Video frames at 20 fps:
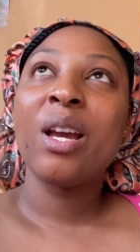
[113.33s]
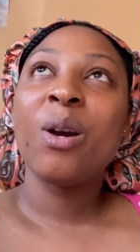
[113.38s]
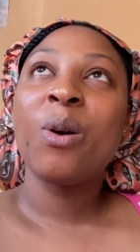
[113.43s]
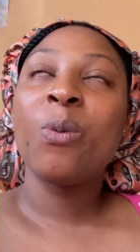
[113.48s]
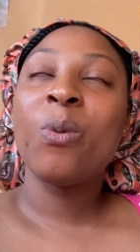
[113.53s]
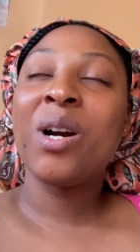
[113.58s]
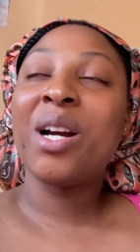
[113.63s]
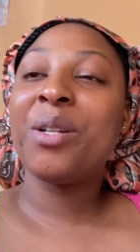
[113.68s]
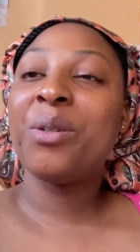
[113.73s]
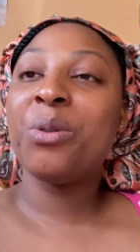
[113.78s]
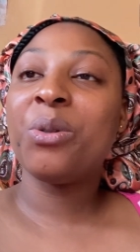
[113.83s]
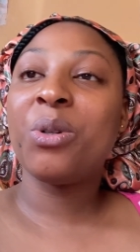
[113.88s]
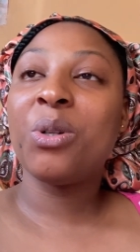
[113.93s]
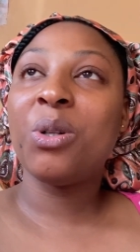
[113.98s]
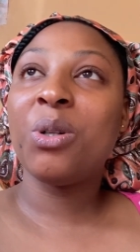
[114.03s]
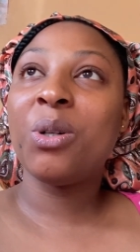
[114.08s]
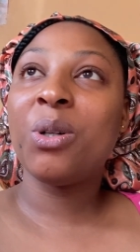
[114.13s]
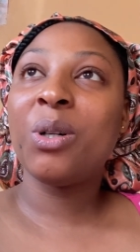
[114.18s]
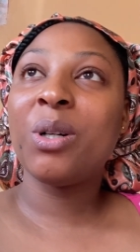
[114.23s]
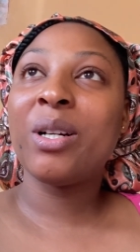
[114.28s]
one
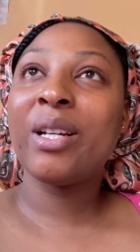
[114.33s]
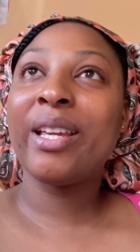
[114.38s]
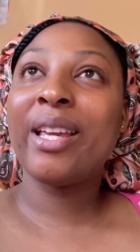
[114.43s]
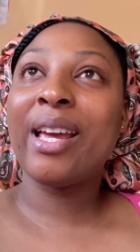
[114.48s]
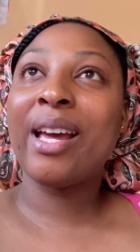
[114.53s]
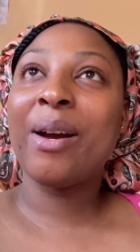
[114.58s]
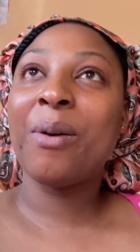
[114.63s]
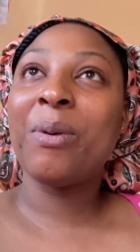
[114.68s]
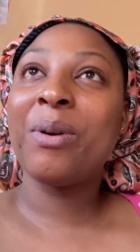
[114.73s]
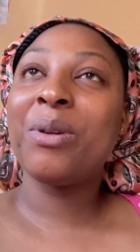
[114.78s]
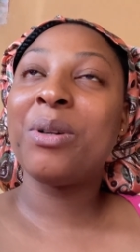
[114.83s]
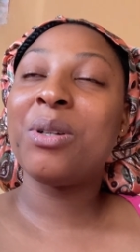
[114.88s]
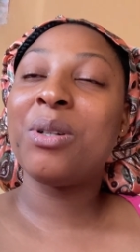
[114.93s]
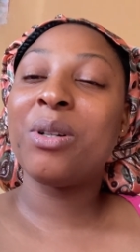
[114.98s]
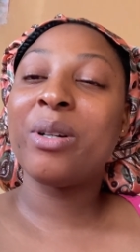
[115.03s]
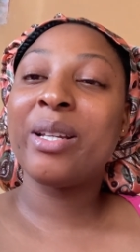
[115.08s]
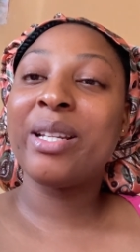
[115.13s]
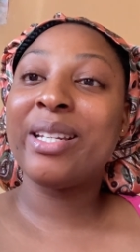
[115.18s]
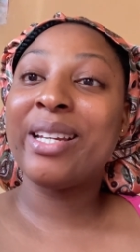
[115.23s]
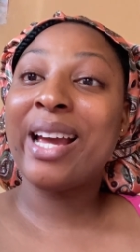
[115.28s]
o'clock yeah one
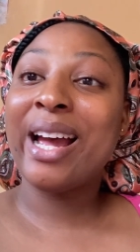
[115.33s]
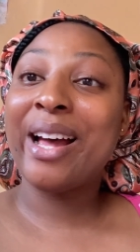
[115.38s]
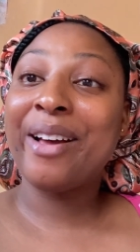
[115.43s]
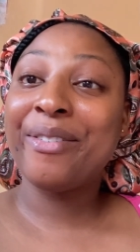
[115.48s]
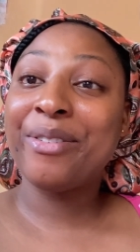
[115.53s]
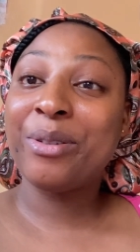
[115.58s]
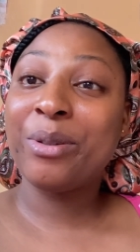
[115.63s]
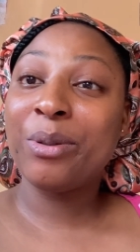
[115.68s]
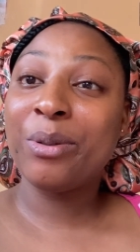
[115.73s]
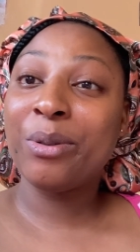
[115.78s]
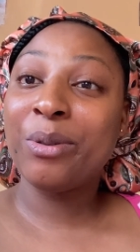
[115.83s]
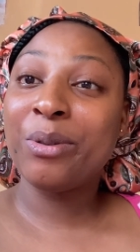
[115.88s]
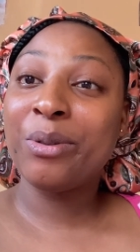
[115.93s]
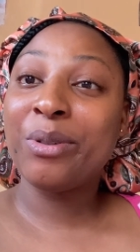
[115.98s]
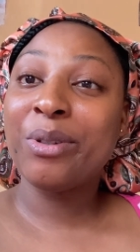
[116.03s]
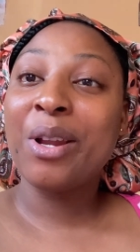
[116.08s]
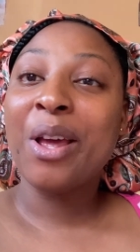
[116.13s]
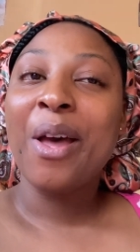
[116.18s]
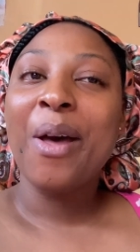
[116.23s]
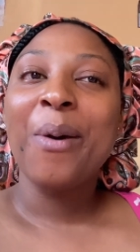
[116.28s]
o'clock in the
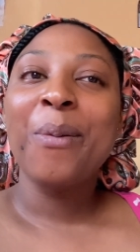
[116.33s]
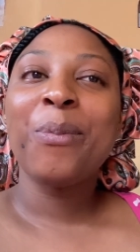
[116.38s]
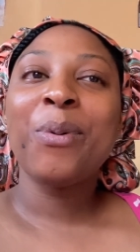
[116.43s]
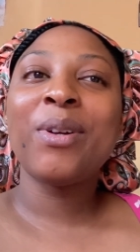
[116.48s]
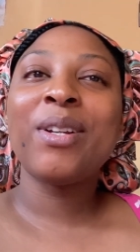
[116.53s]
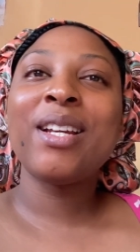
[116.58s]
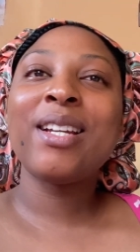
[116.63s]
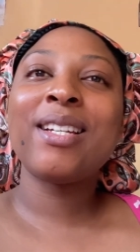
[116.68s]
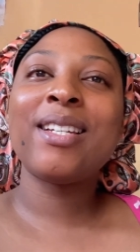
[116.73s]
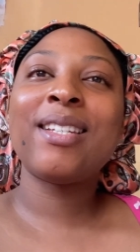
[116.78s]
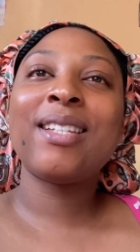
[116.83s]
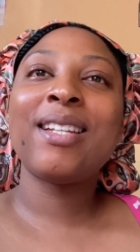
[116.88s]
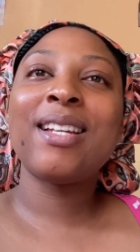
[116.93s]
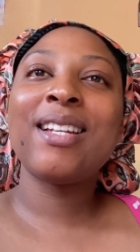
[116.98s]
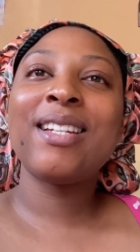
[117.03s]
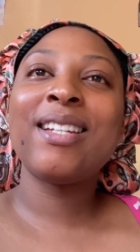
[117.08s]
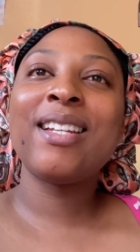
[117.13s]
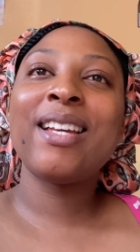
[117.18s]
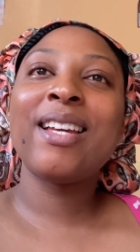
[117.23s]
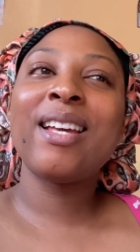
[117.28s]
afternoon but then she
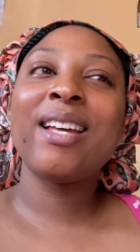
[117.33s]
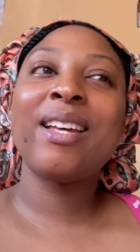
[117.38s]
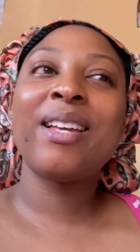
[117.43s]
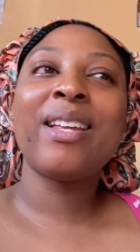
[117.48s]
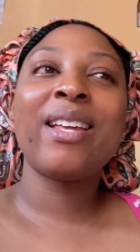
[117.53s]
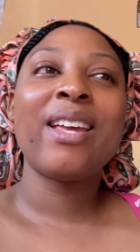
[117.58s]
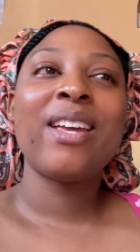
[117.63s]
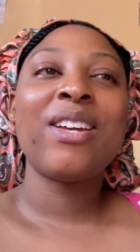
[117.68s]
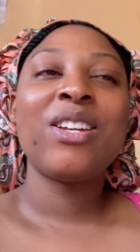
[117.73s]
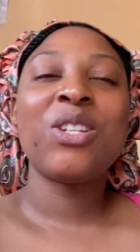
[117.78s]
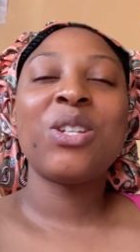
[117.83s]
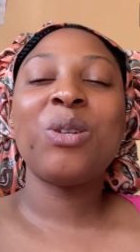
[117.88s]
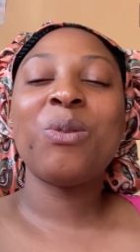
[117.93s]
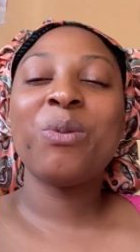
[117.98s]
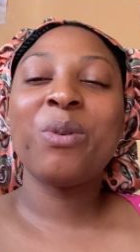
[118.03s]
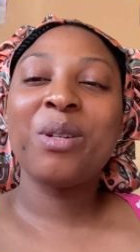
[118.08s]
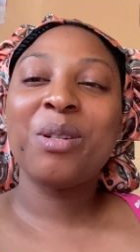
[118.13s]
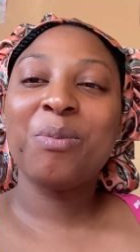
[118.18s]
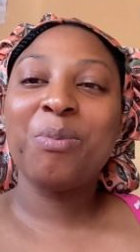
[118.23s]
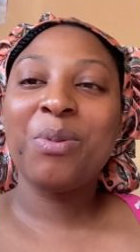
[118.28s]
said uh, she
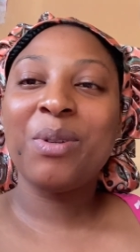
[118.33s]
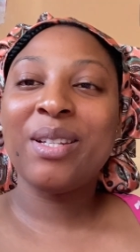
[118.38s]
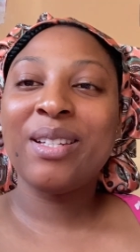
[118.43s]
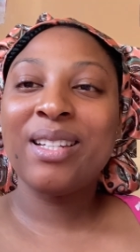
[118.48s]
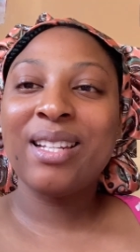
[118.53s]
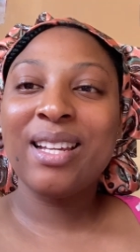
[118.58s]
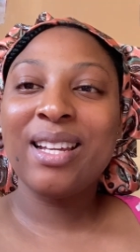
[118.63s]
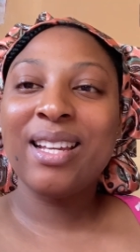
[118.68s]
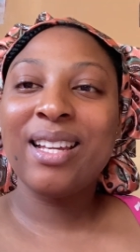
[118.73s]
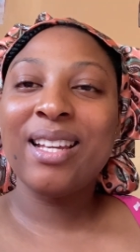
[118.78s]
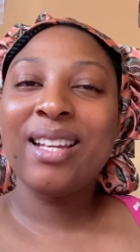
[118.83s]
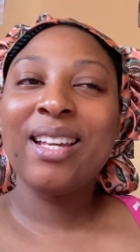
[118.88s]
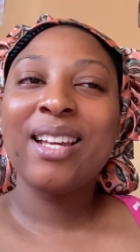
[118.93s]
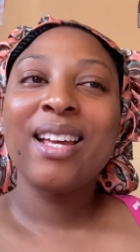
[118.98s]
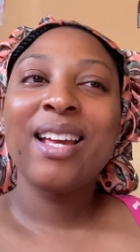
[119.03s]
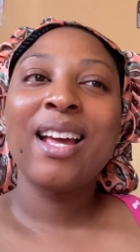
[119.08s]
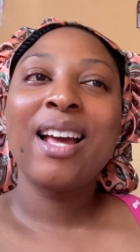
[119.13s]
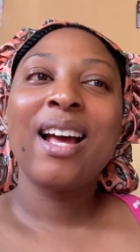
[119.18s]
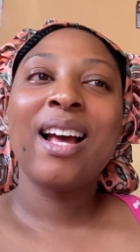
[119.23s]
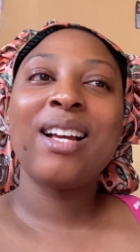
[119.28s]
was busy
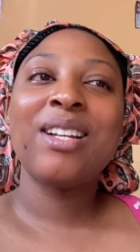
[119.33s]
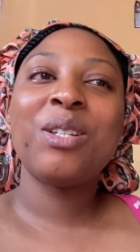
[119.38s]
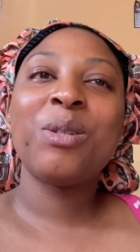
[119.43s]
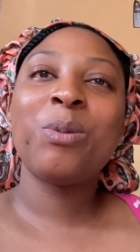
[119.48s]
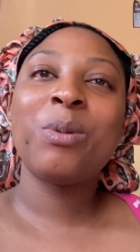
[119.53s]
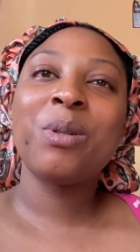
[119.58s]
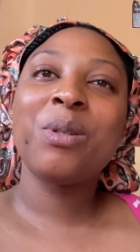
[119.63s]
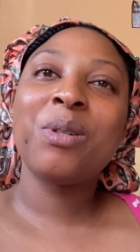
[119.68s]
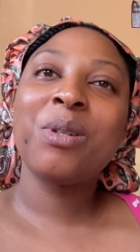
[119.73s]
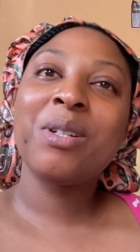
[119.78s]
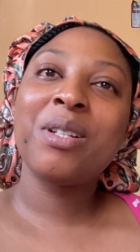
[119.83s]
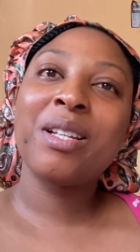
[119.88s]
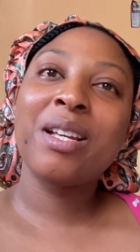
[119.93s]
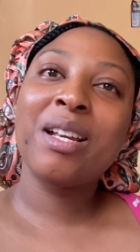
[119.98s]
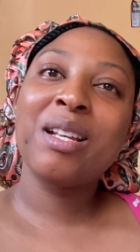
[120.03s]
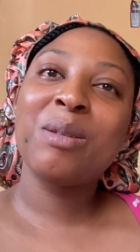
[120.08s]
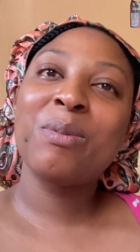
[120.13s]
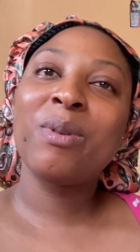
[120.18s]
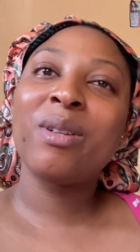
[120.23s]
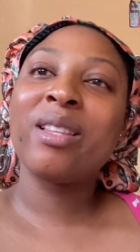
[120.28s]
and she was not
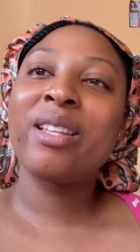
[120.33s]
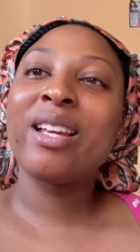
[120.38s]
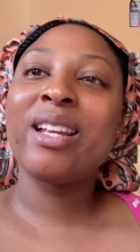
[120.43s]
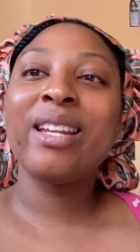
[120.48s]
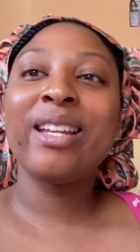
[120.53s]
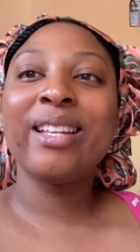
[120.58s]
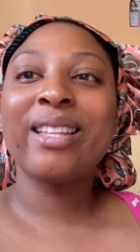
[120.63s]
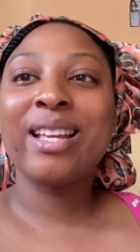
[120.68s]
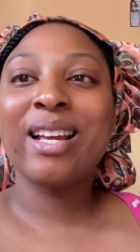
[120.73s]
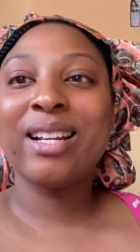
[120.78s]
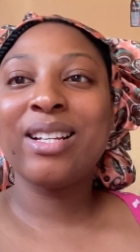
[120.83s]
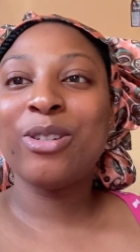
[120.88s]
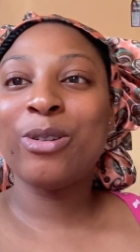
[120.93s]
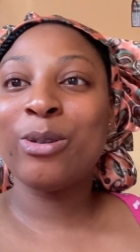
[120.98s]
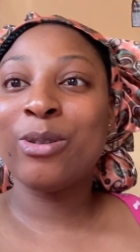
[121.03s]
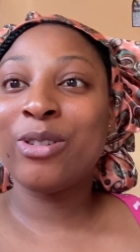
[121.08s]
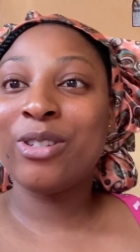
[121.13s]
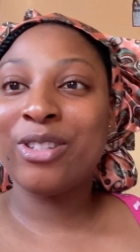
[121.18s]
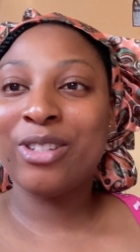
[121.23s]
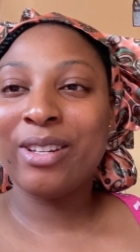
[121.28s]
chance but then let her
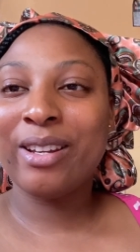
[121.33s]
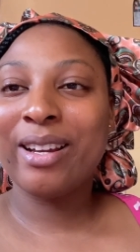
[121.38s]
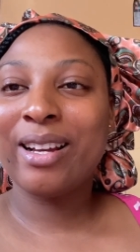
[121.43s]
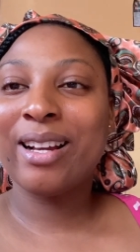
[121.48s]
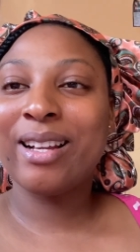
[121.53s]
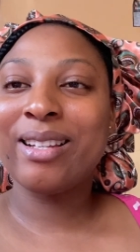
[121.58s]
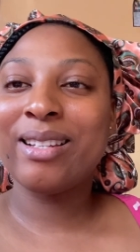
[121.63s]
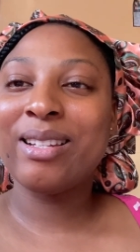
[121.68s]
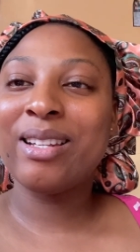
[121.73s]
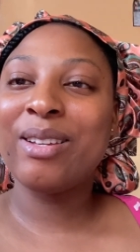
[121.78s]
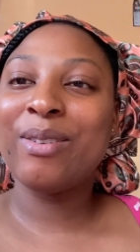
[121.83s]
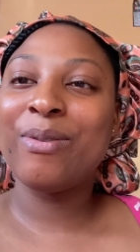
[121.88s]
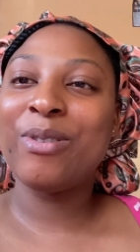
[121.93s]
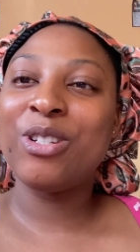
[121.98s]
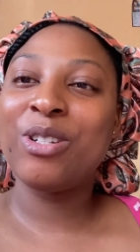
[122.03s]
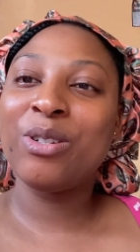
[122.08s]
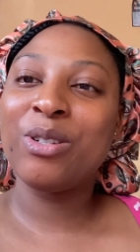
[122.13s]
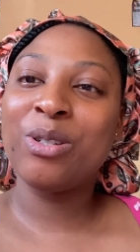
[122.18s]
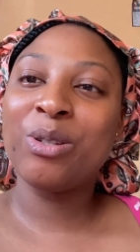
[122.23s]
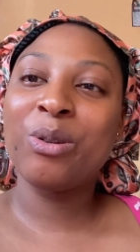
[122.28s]
just check and see if
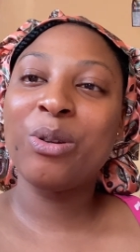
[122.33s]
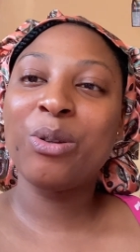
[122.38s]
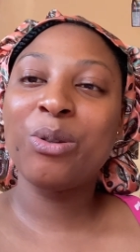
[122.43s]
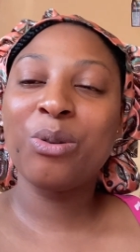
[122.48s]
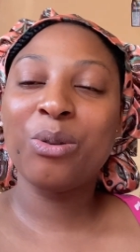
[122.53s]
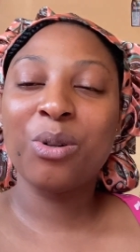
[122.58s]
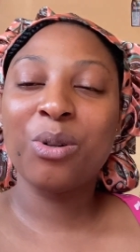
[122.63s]
she's going to